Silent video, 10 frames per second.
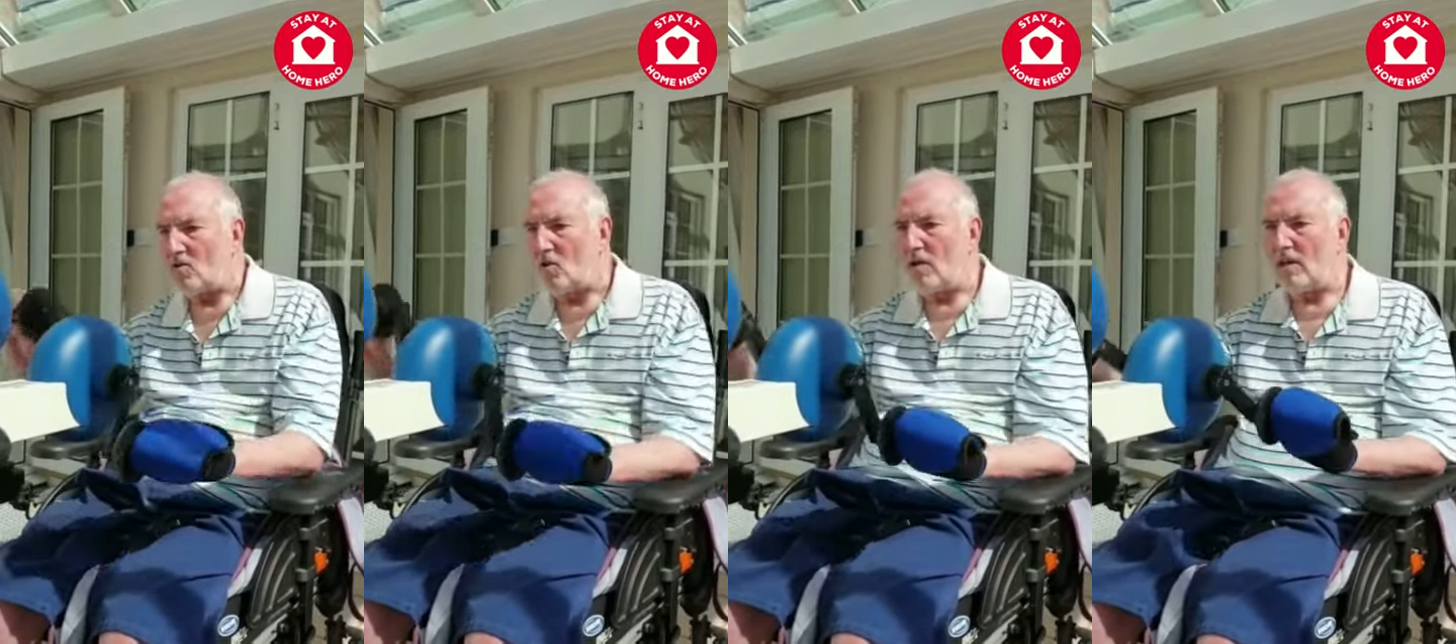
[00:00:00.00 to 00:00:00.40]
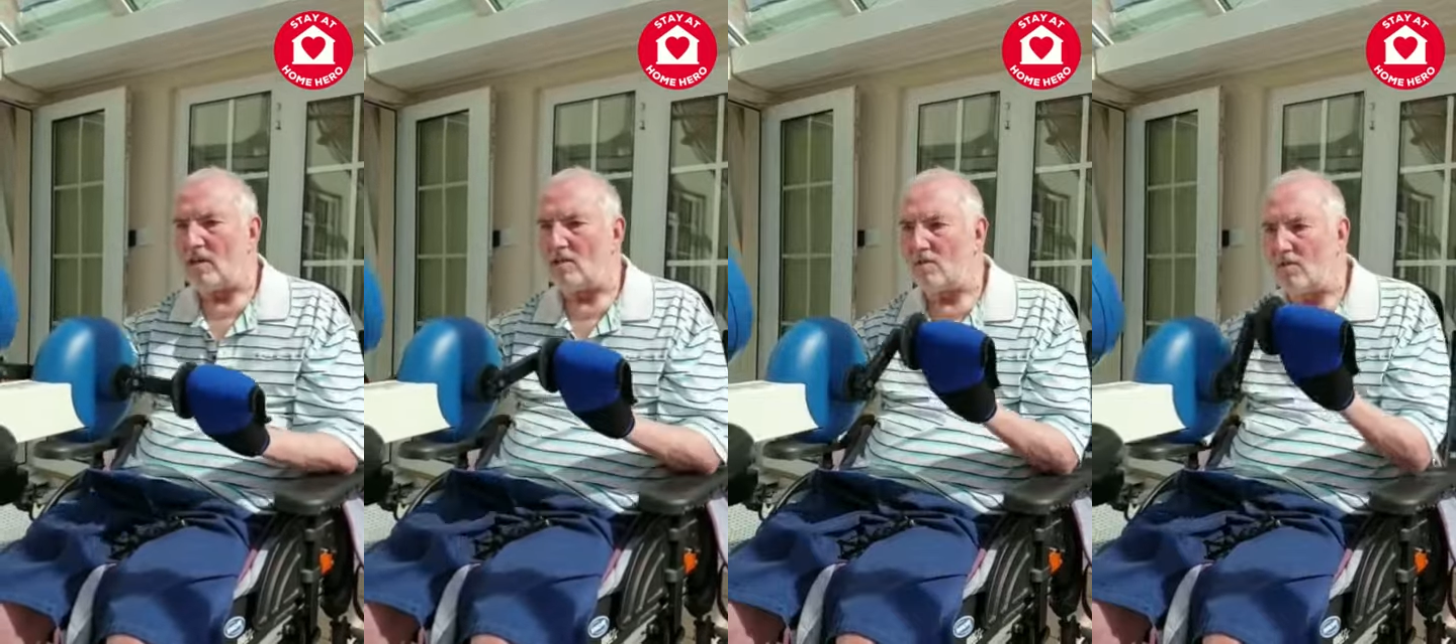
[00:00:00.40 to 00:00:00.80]
during
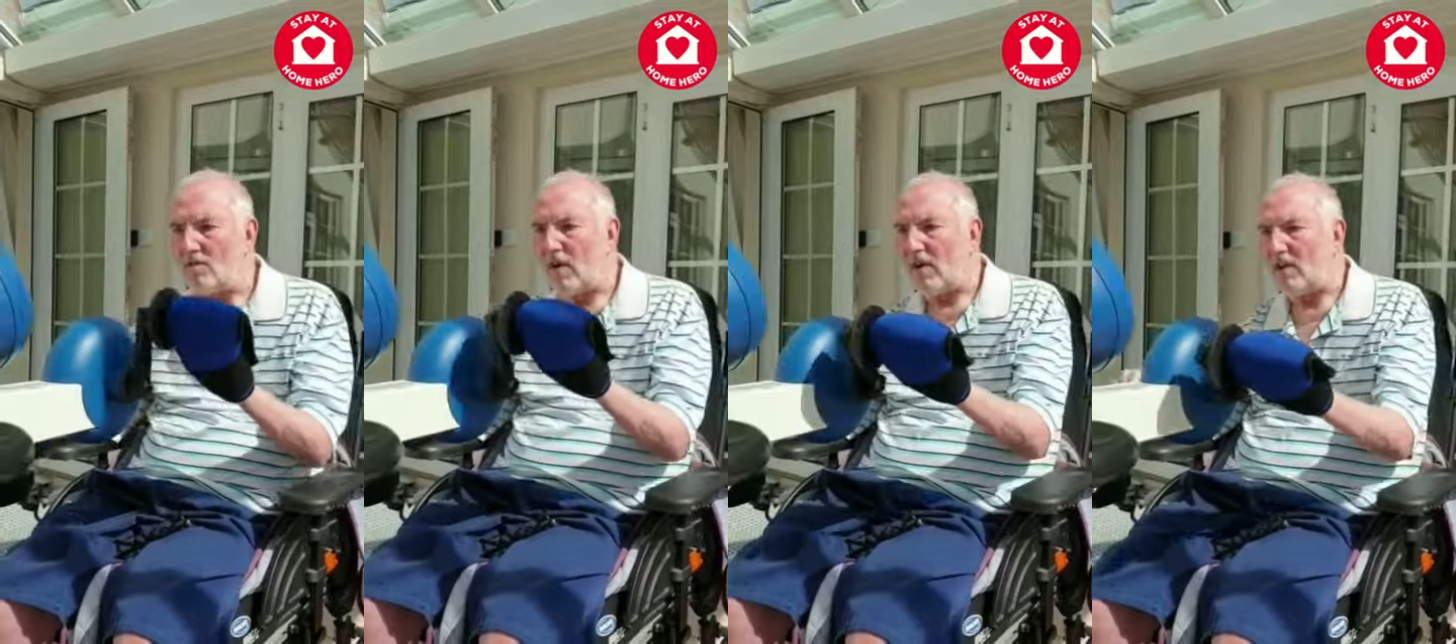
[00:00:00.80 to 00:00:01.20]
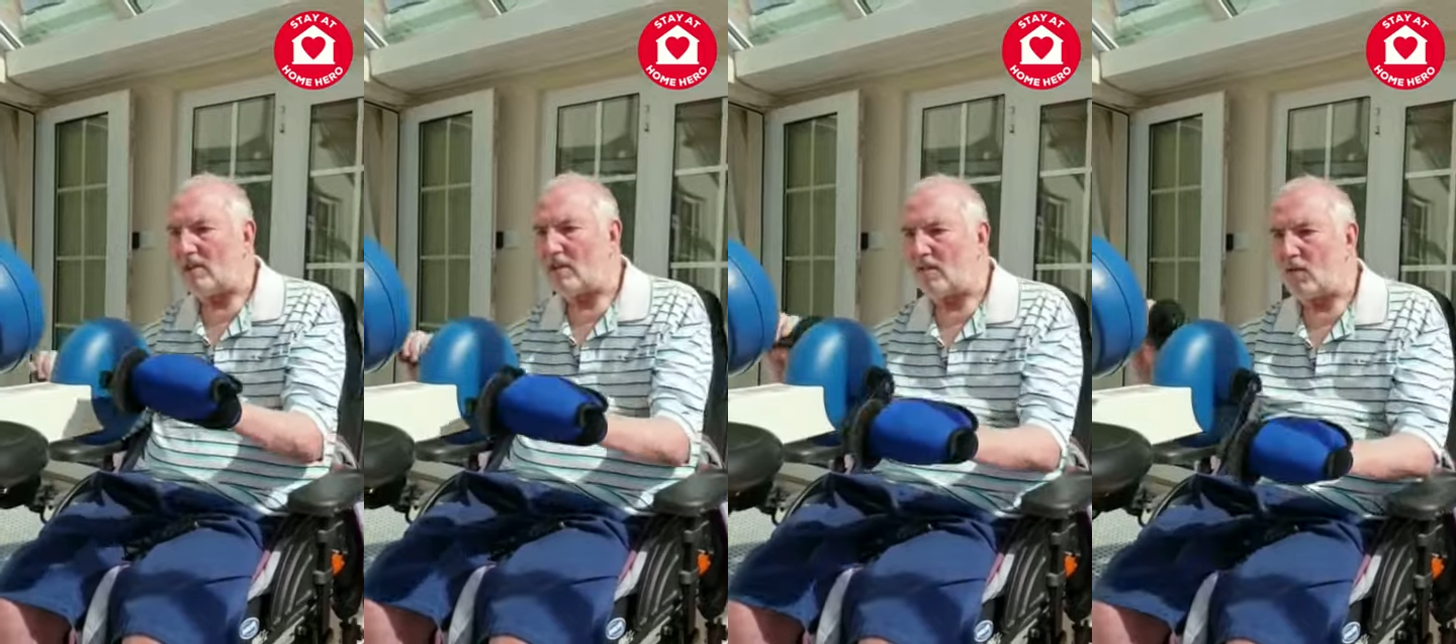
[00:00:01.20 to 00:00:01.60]
this very
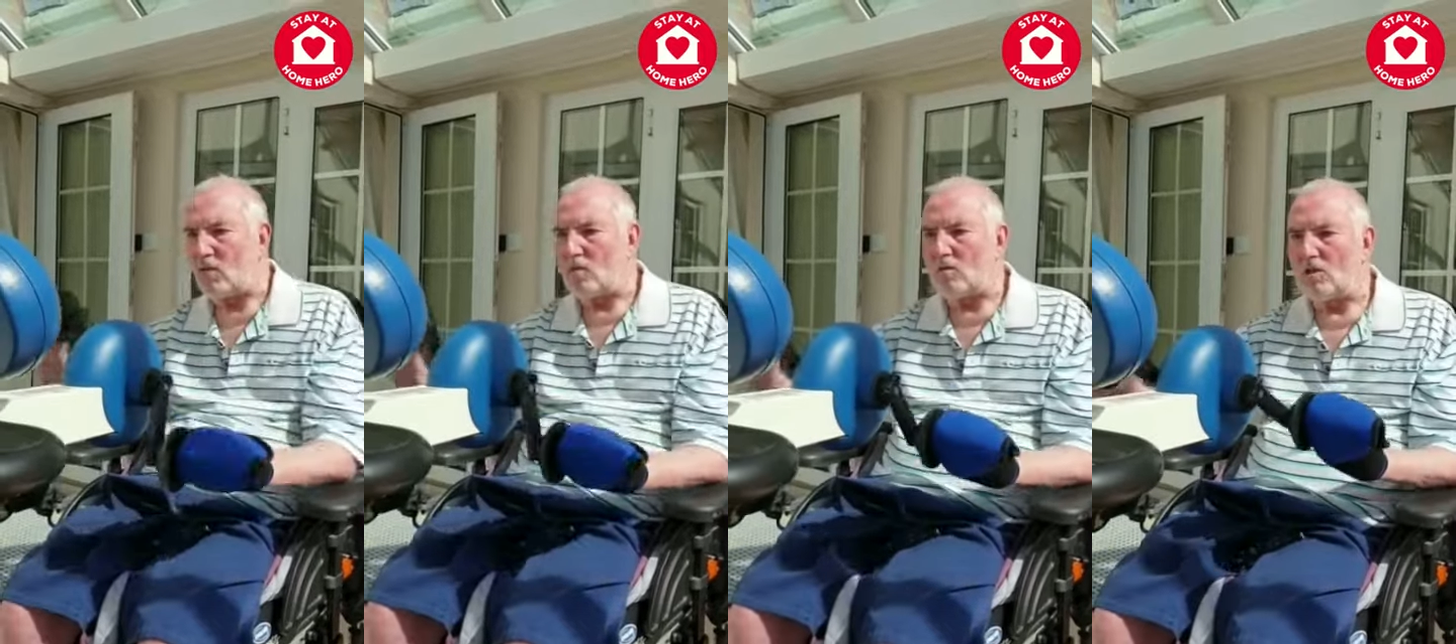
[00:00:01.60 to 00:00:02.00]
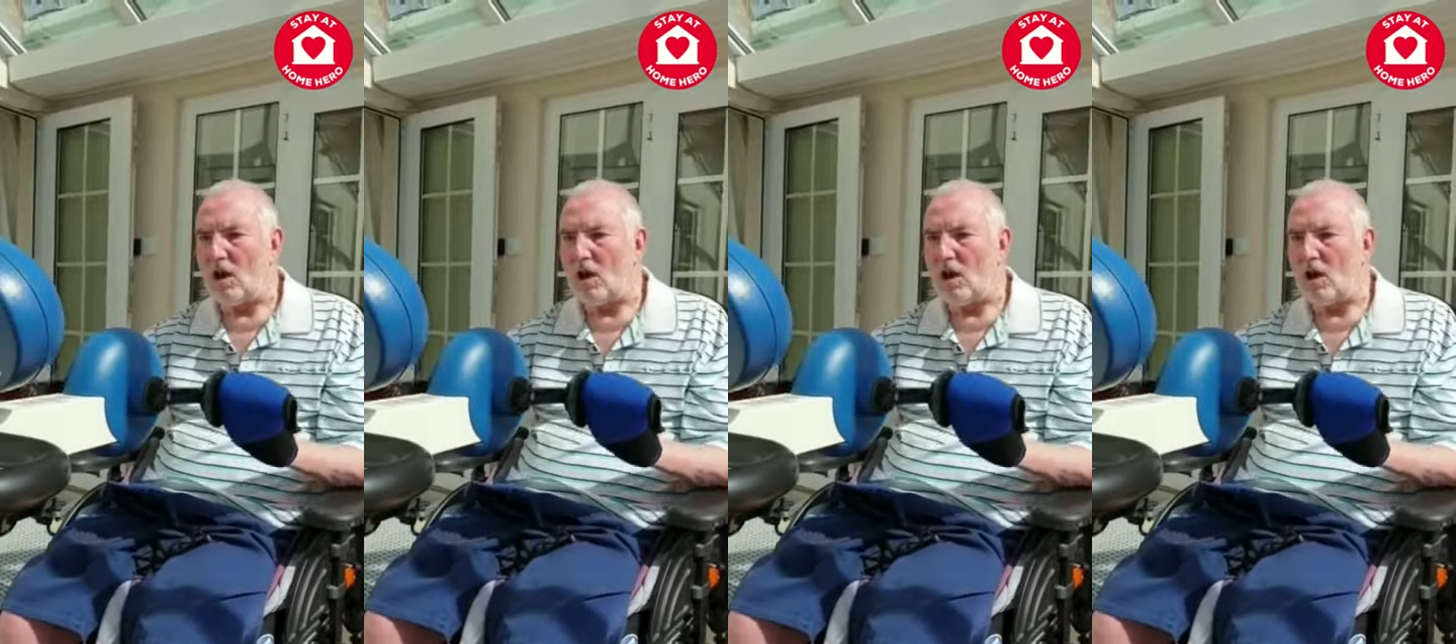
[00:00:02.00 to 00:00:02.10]
difficult